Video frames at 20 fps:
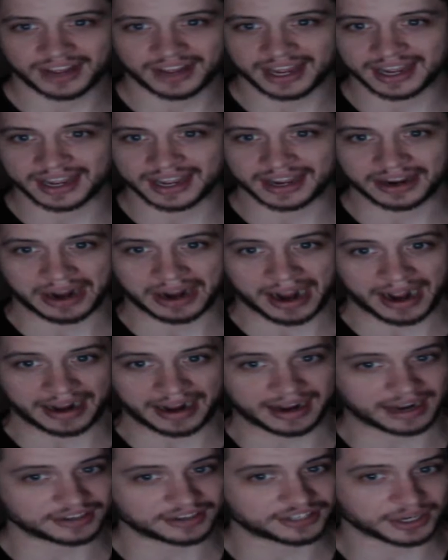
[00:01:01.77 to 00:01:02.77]
I,
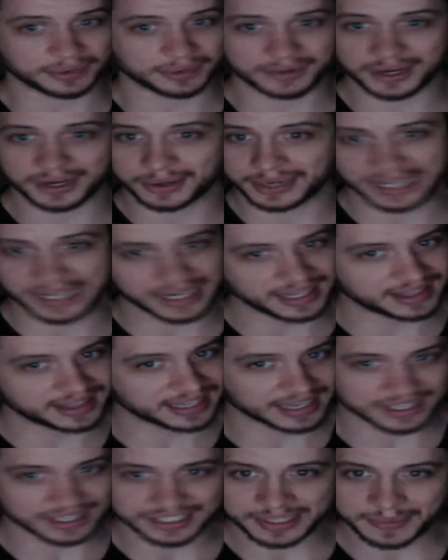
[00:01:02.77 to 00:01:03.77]
I, I don't know
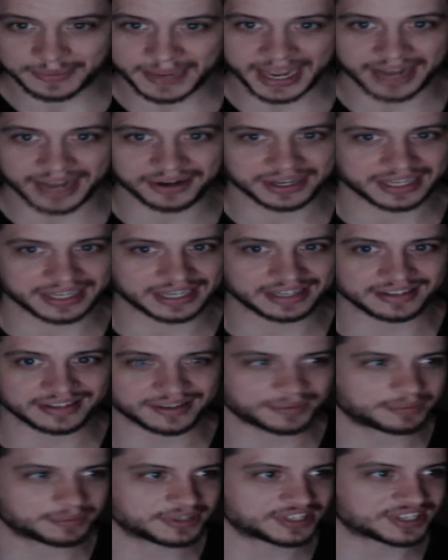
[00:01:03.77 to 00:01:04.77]
anything else about it
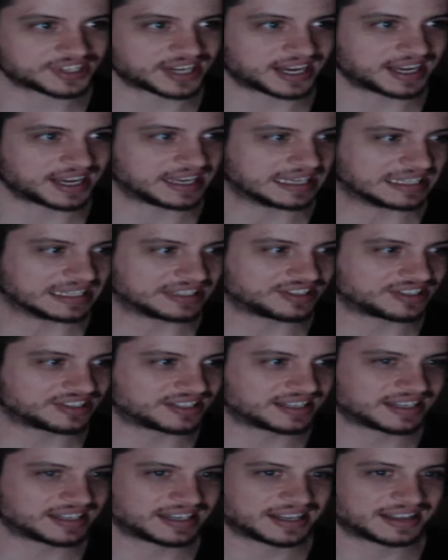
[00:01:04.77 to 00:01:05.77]

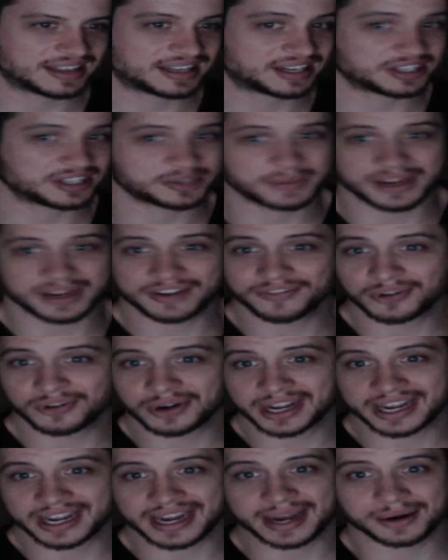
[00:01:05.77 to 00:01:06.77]
besides that it was made in
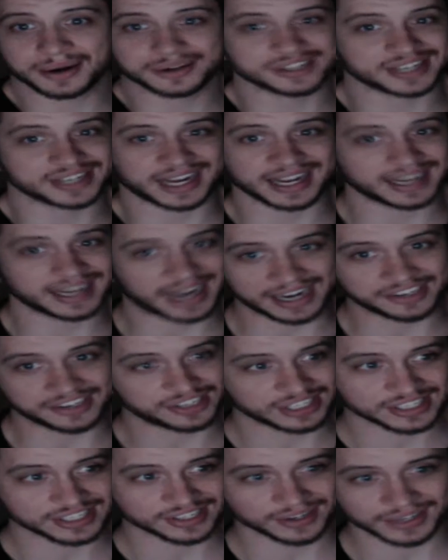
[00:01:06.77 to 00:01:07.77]
48 hours. And I, I
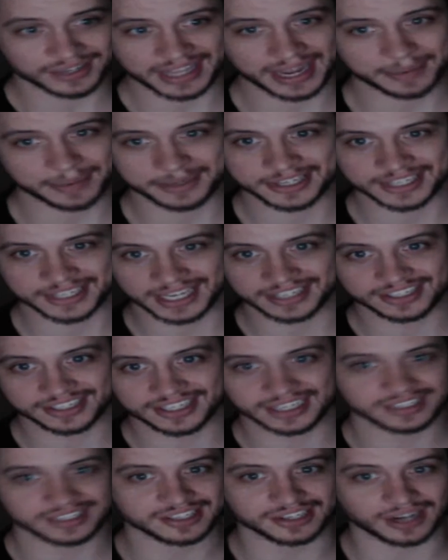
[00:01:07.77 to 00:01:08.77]
just learned that because I
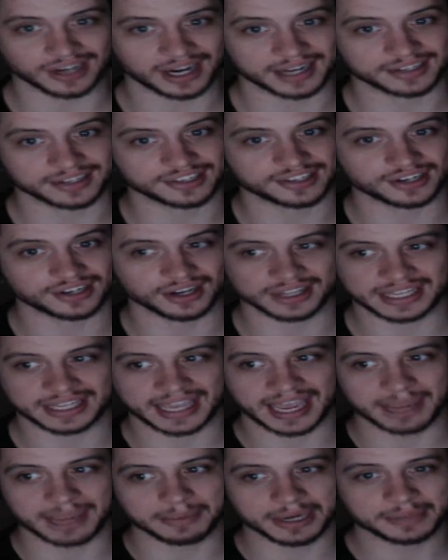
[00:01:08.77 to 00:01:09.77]
just had to, start, had to start the
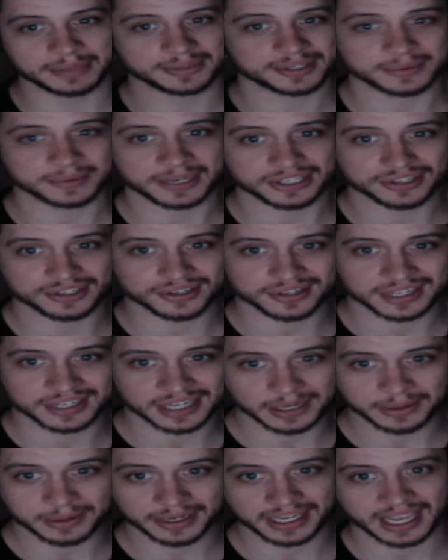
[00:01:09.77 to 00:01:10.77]
game up to make sure
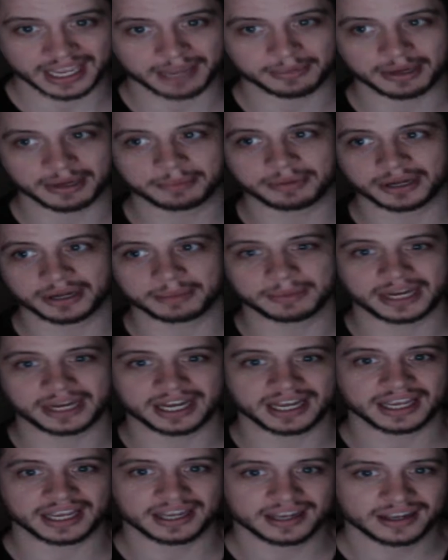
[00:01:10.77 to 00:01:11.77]
it came up on
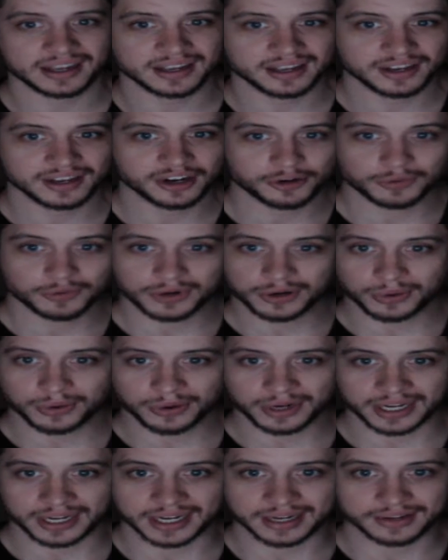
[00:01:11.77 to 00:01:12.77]
my
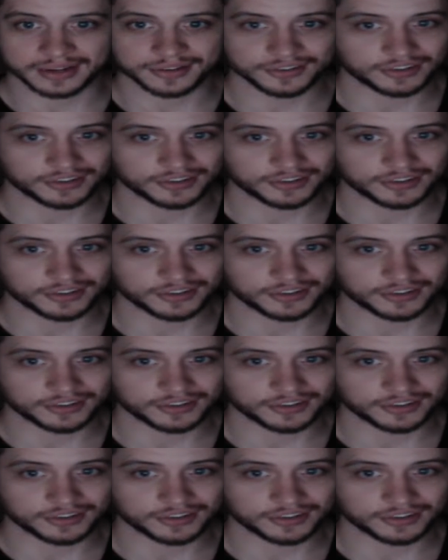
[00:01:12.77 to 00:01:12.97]
recording.